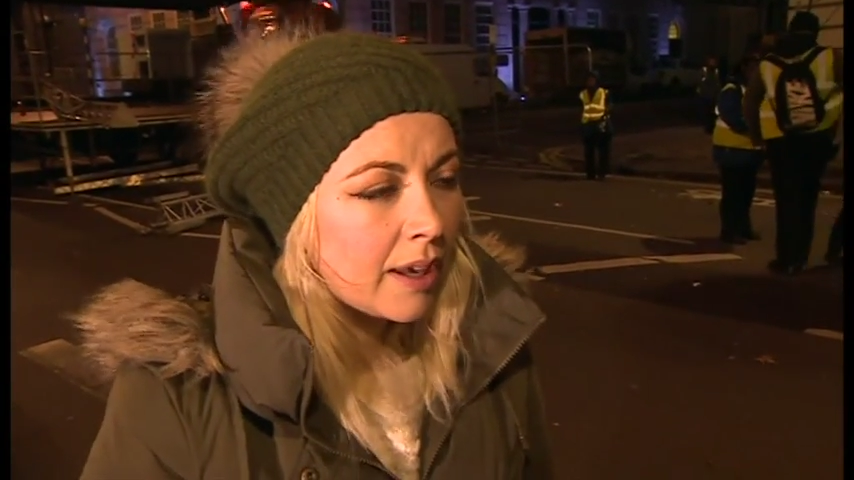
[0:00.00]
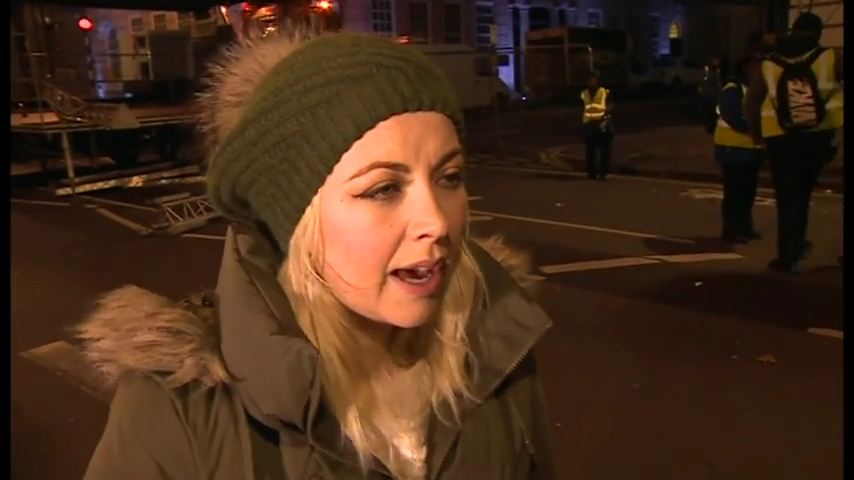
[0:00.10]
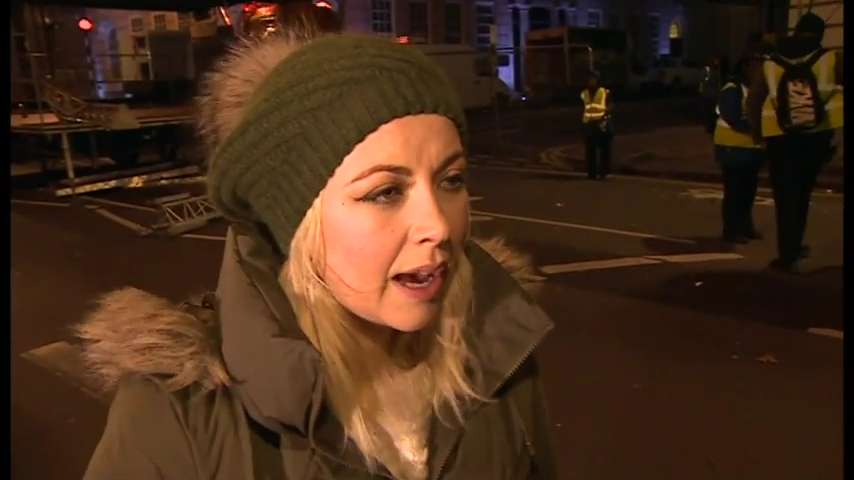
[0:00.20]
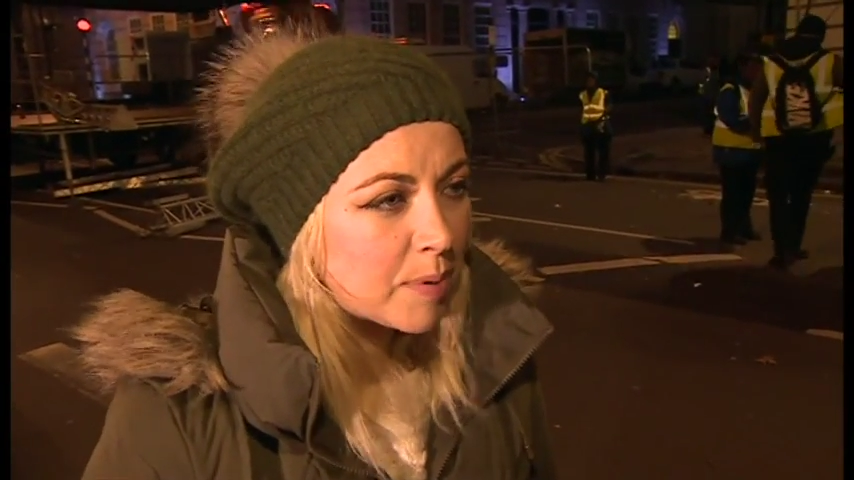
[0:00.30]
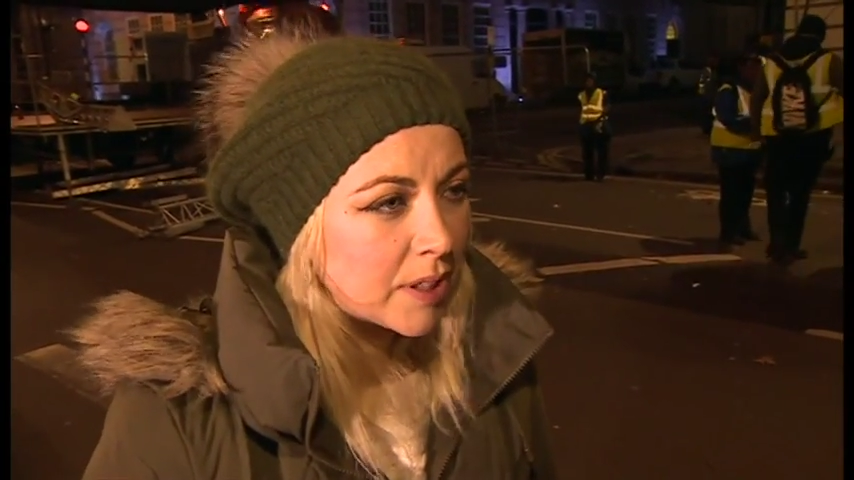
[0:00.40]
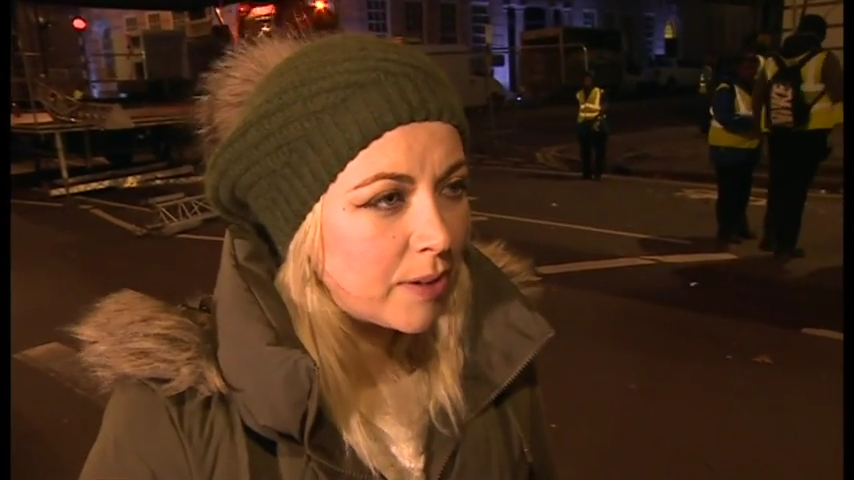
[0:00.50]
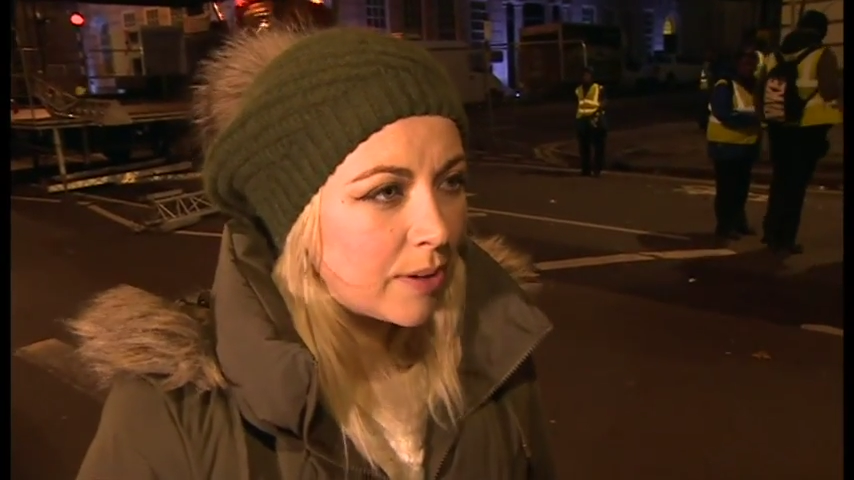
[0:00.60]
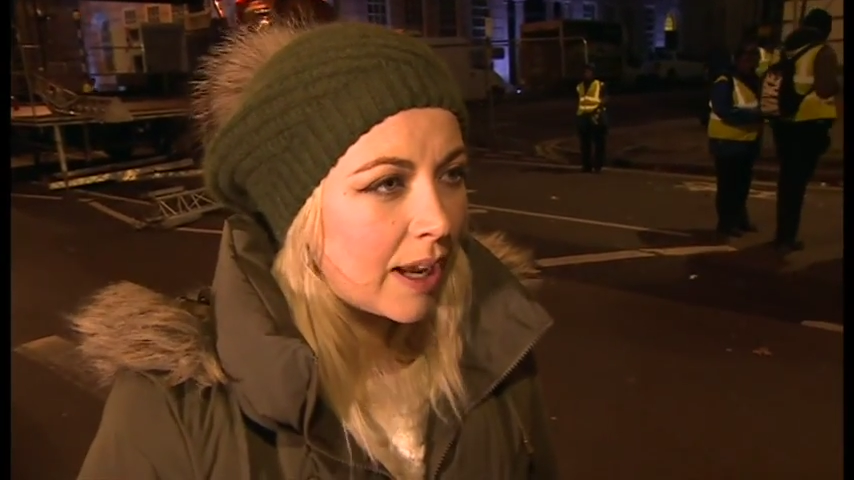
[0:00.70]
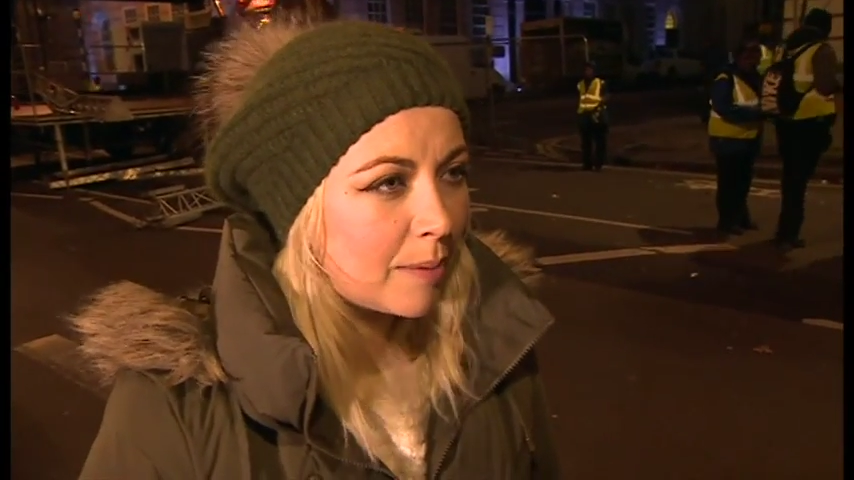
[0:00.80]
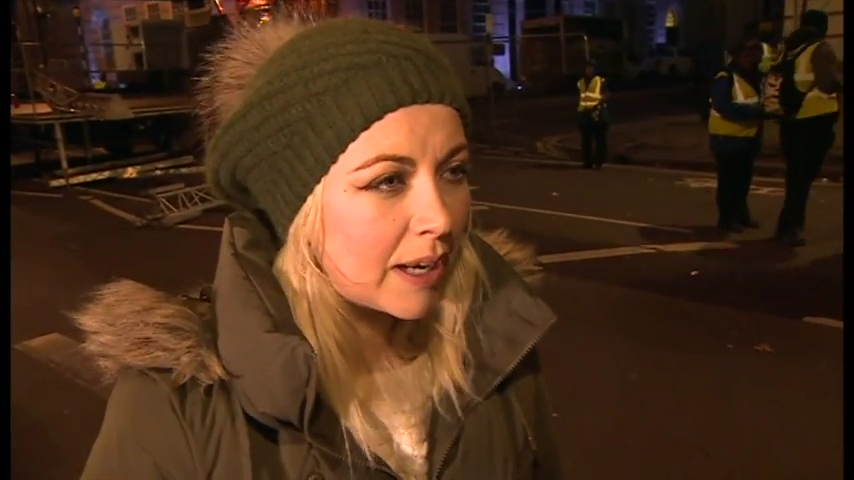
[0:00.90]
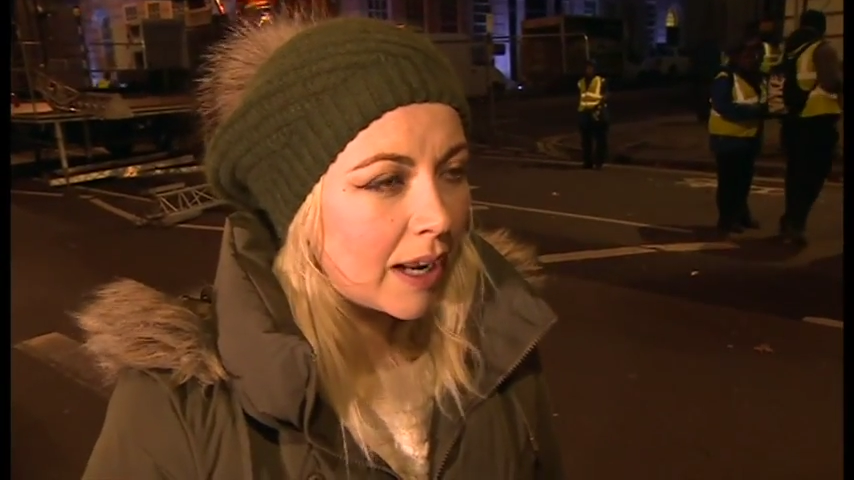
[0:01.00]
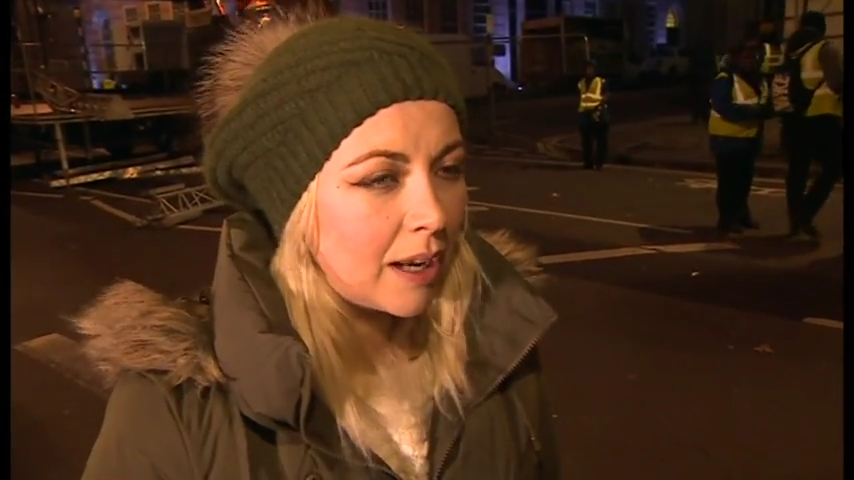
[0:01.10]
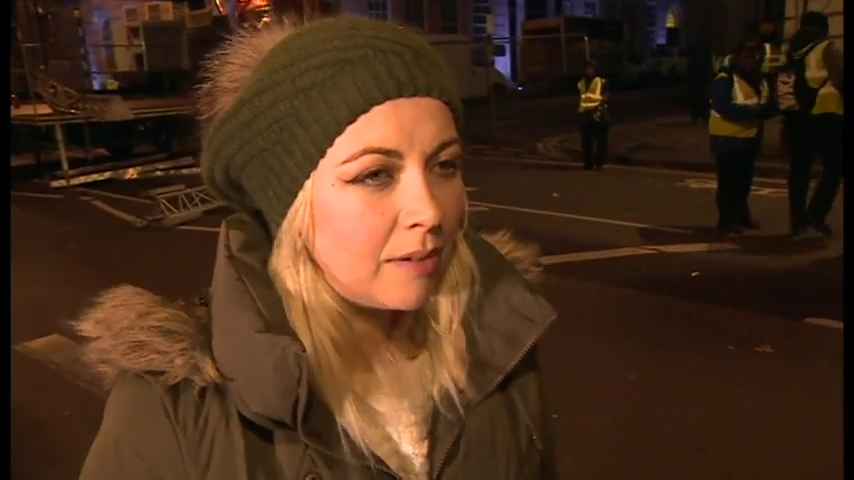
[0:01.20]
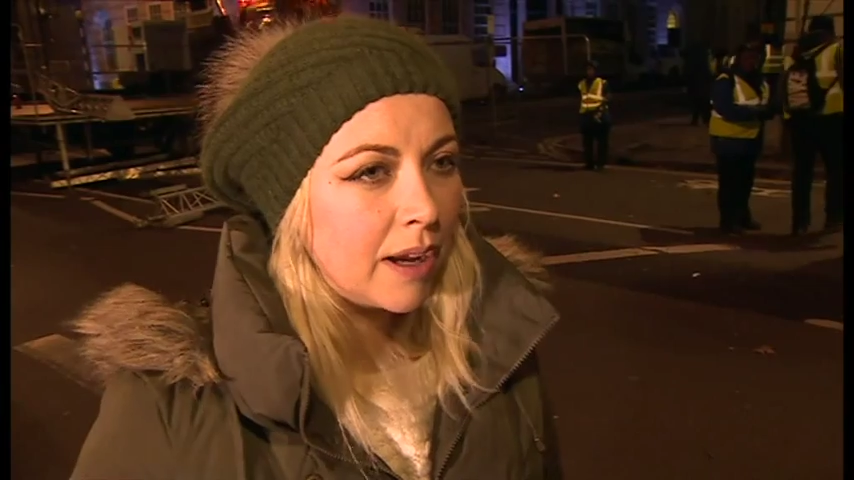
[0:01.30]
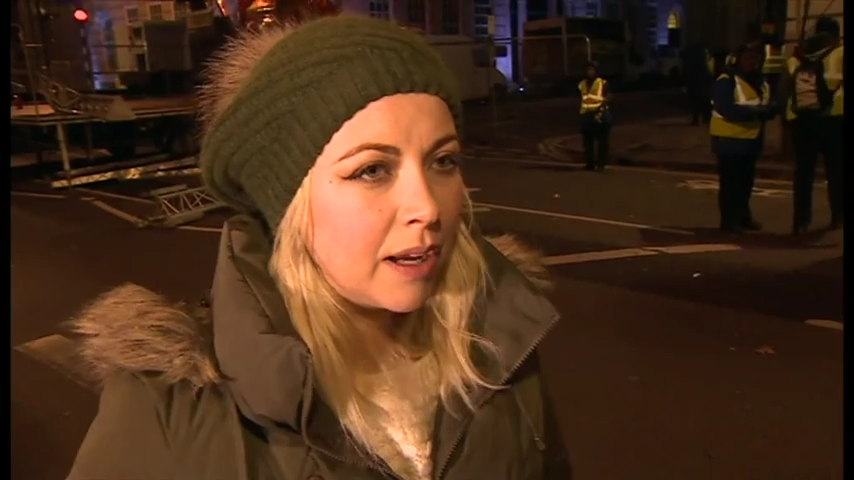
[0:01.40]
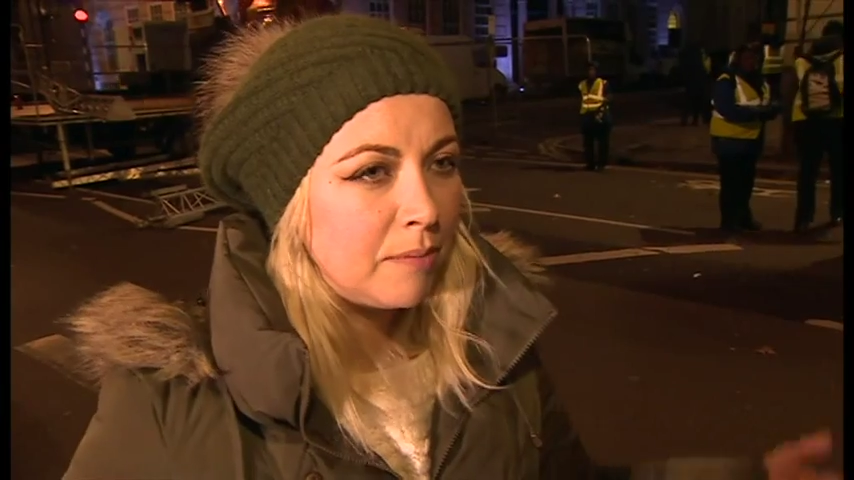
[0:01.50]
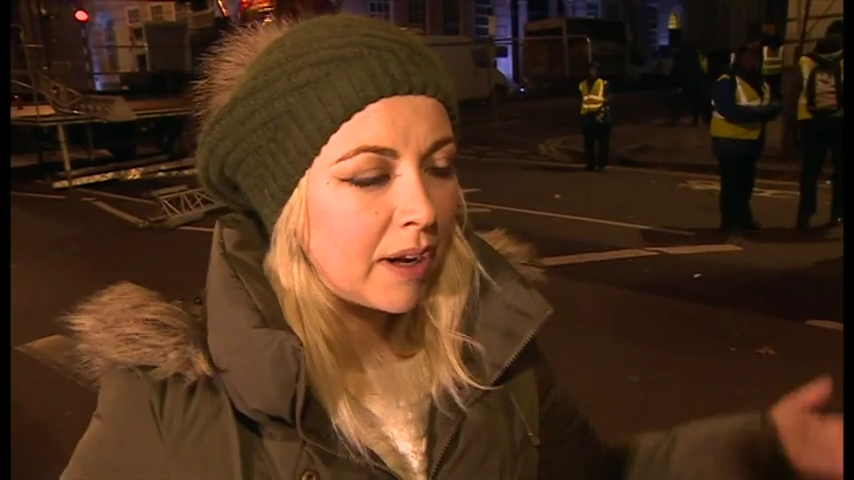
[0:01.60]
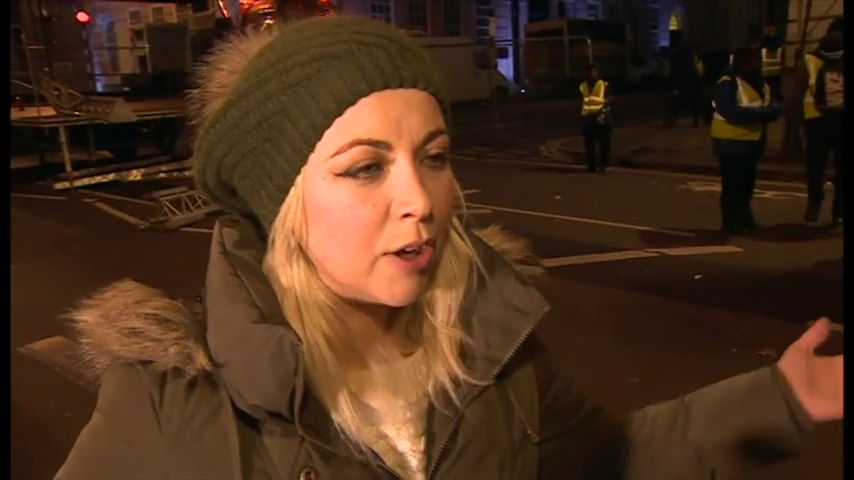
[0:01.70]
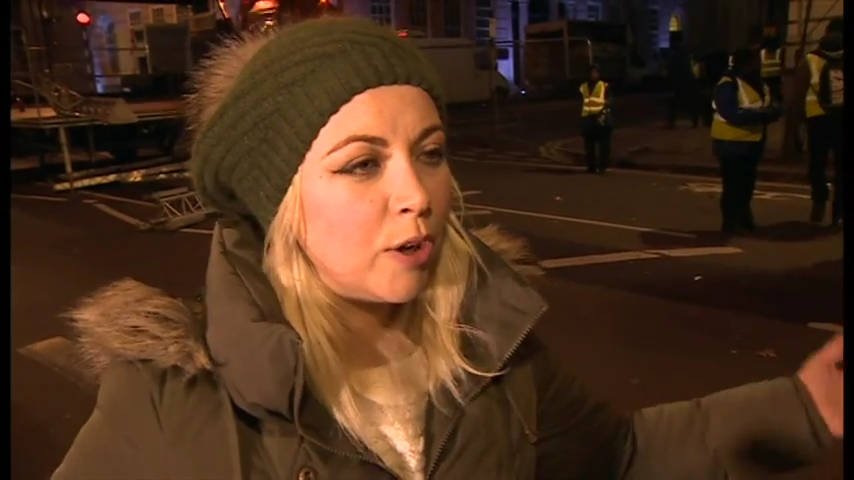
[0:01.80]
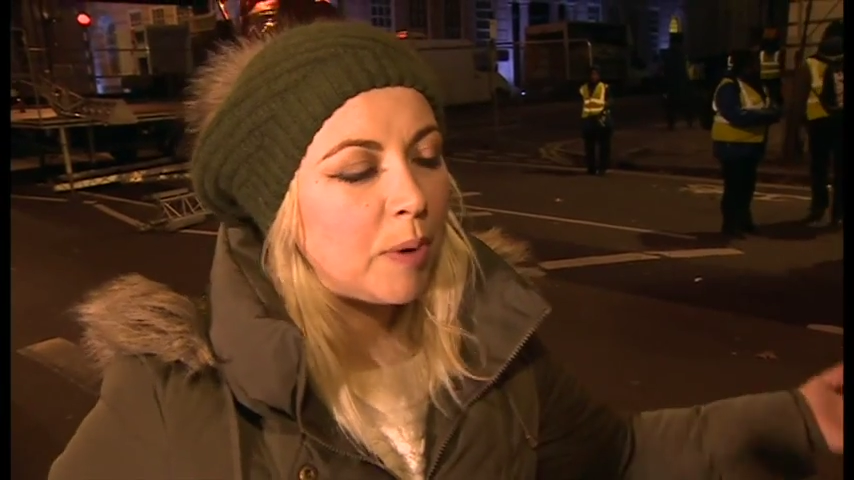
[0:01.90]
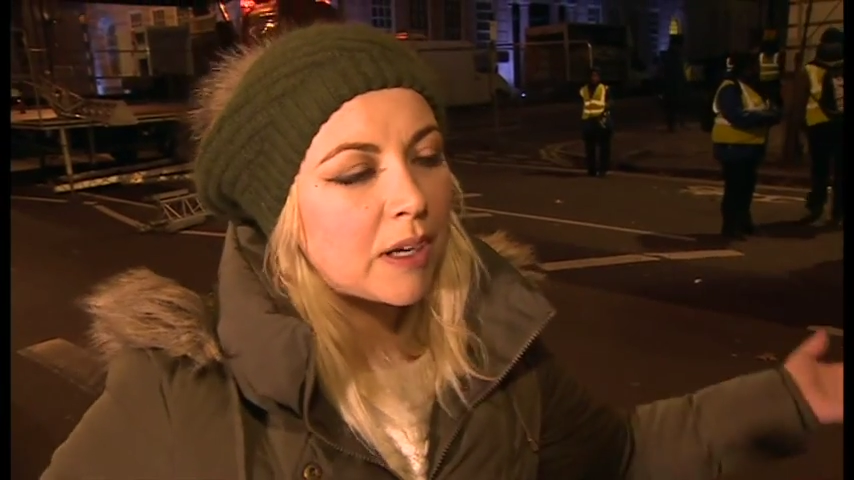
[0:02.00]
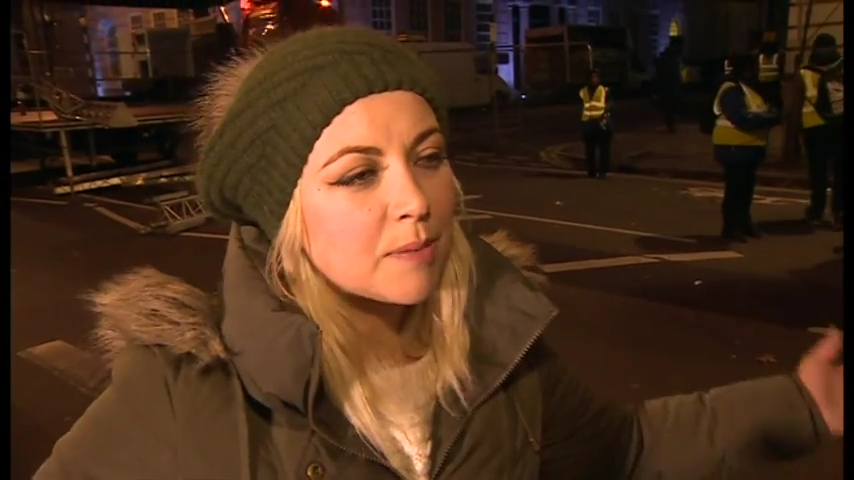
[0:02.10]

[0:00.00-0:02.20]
Yeah, absolutely. I mean, I know about